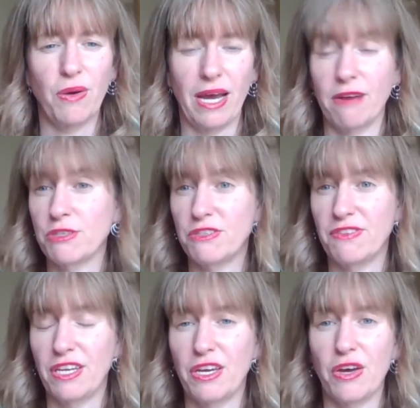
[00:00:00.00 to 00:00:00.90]

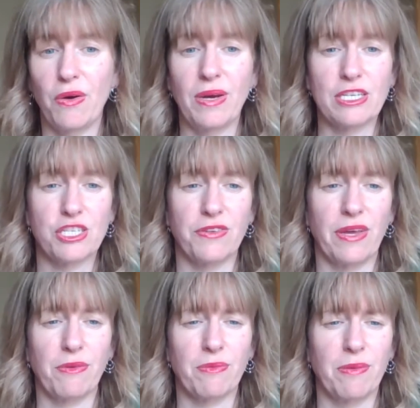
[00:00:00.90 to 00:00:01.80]
and shared
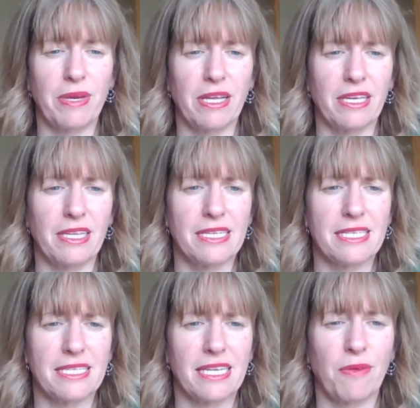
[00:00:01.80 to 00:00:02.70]
that with my mailing
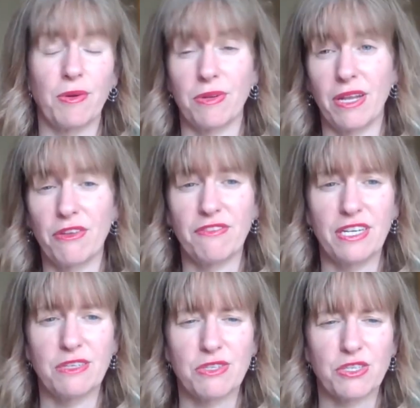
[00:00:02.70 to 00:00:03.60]
list. I wrote another
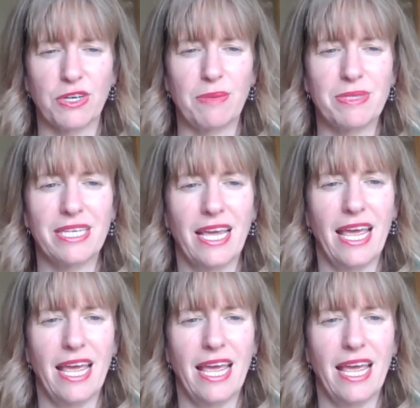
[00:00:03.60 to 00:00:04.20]
video script.